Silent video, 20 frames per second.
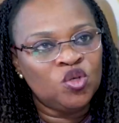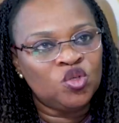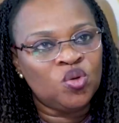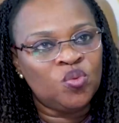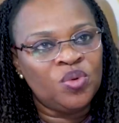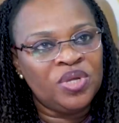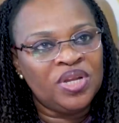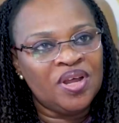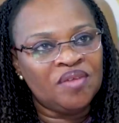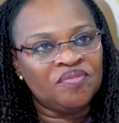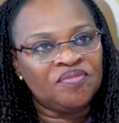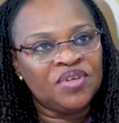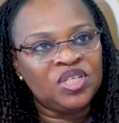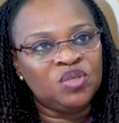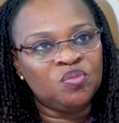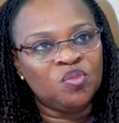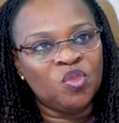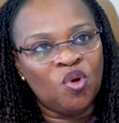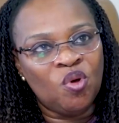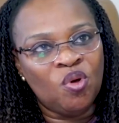So we
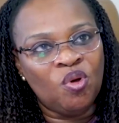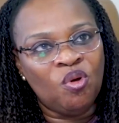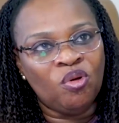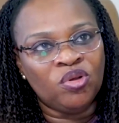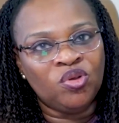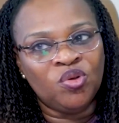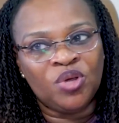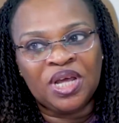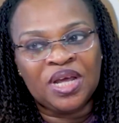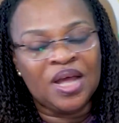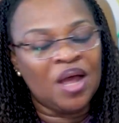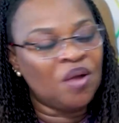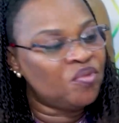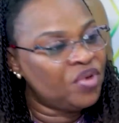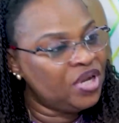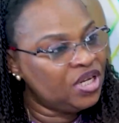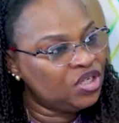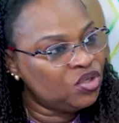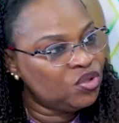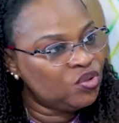leverage more on looking at
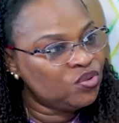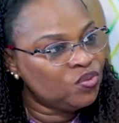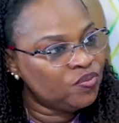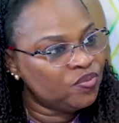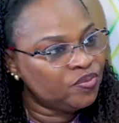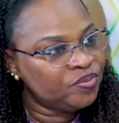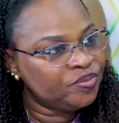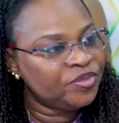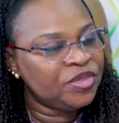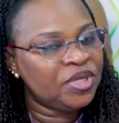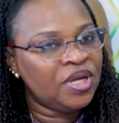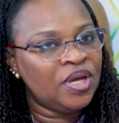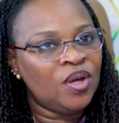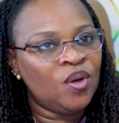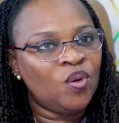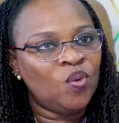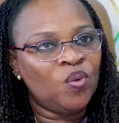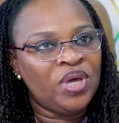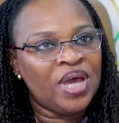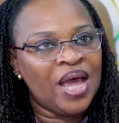radio.
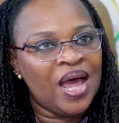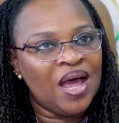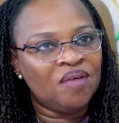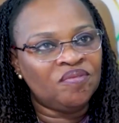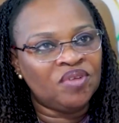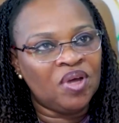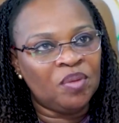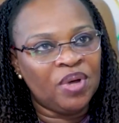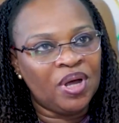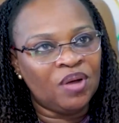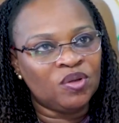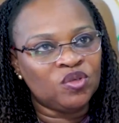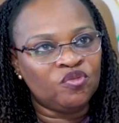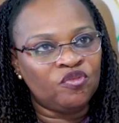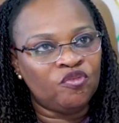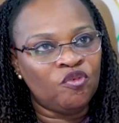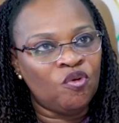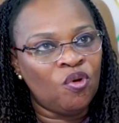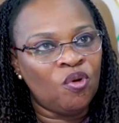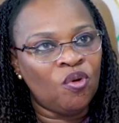We have about
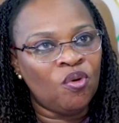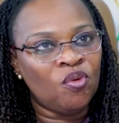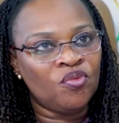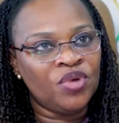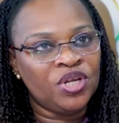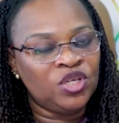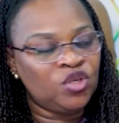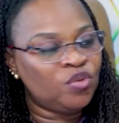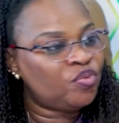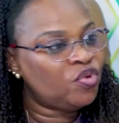4 radio